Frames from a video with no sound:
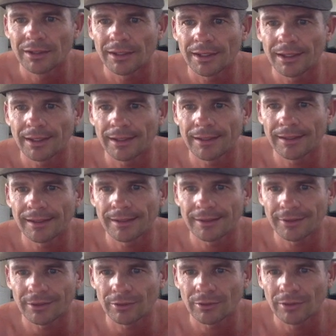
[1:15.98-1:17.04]
And
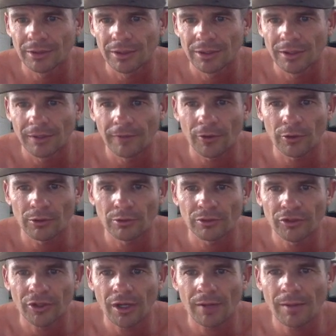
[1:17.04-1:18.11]
so a very
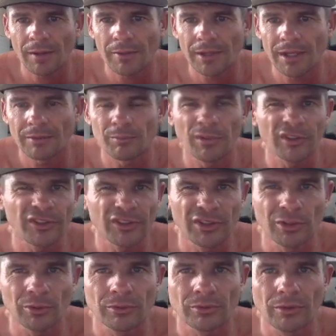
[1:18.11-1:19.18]
good time up there, but
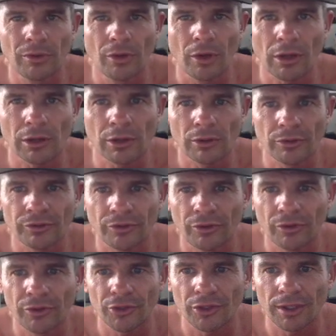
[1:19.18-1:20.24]
still not close to
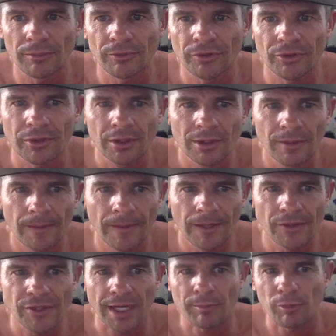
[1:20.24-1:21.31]
the times
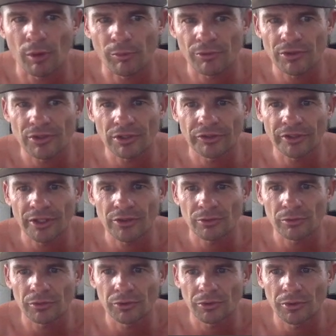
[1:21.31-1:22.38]
that Jack Bobridge,
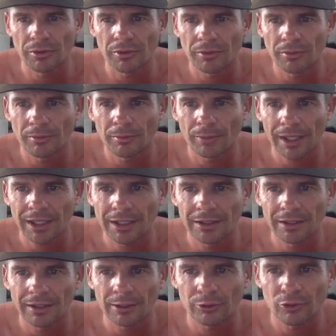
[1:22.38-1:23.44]
etc., were doing back
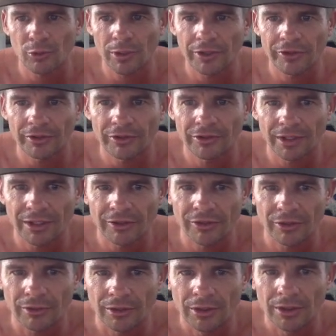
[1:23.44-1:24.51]
in, I think it was 2016.
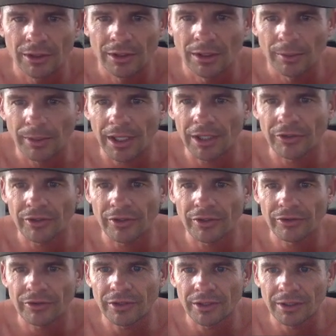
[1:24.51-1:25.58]
So a bit easier
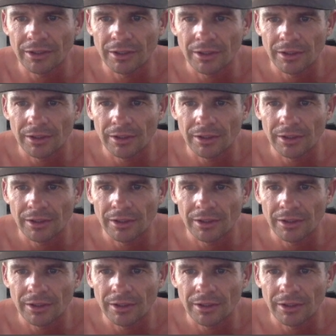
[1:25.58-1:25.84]
this year.